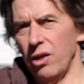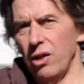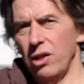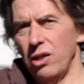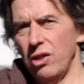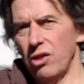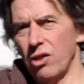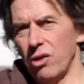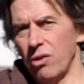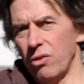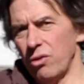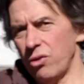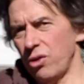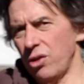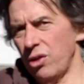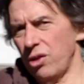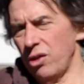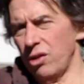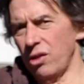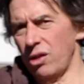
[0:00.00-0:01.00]
You're
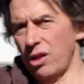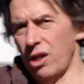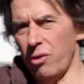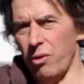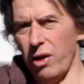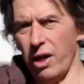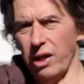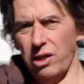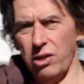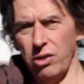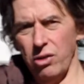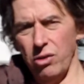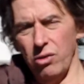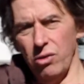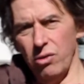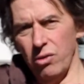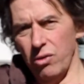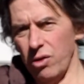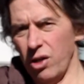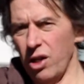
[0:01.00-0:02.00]
low
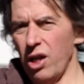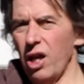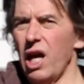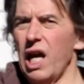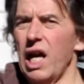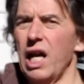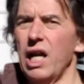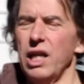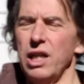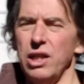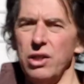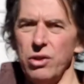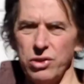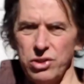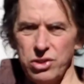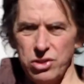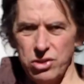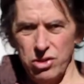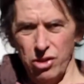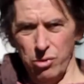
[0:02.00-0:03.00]
IQ, you're
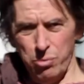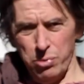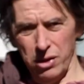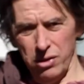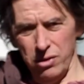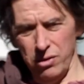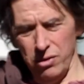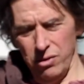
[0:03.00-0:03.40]
stupid.